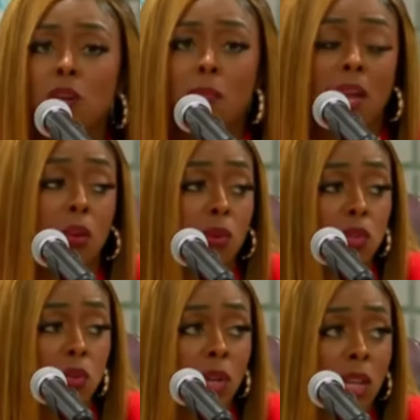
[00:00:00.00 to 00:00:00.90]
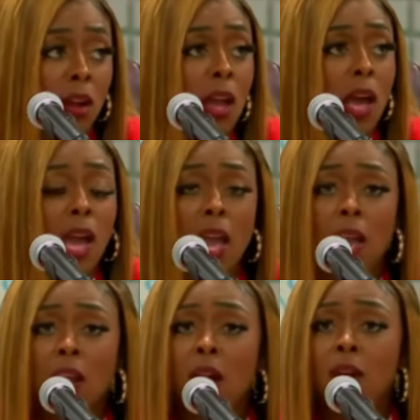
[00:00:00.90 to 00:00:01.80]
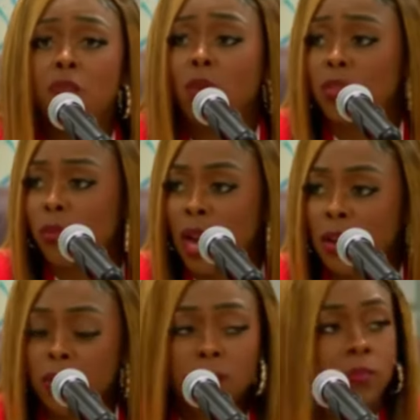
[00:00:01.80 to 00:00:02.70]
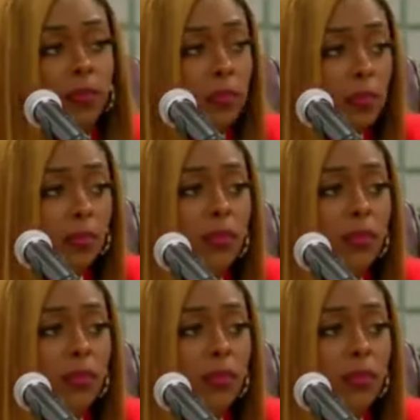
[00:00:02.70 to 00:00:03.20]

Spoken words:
Tiffany Henyard built herself a brand, complete with flashy